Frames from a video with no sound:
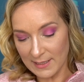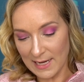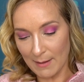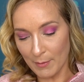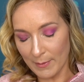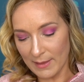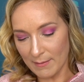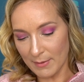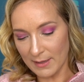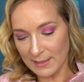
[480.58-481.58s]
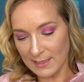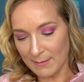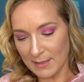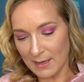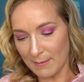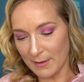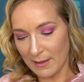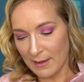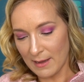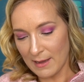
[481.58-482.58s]
to tamper with them, but at the same time,
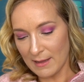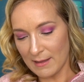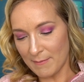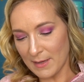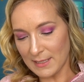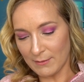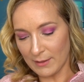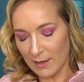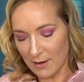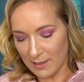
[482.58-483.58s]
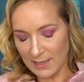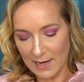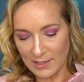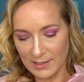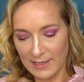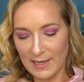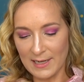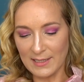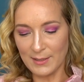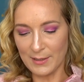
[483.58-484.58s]
it makes it really hard to actually
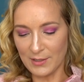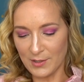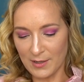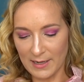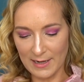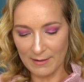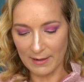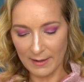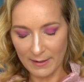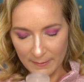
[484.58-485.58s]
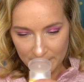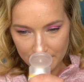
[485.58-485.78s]
get into it and try it out here.